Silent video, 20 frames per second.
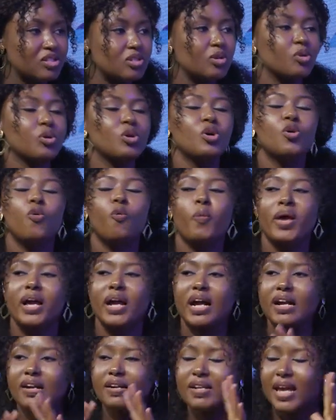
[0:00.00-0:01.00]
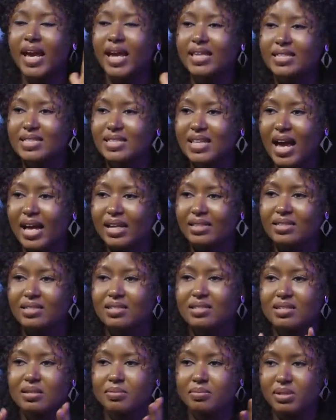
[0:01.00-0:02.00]
So we create that
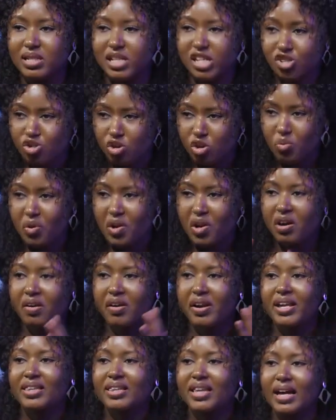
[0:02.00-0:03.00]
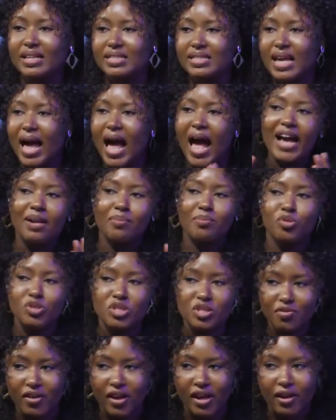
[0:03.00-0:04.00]
simulation, we create that
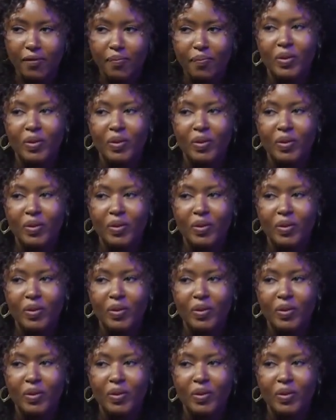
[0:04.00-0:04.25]
atmosphere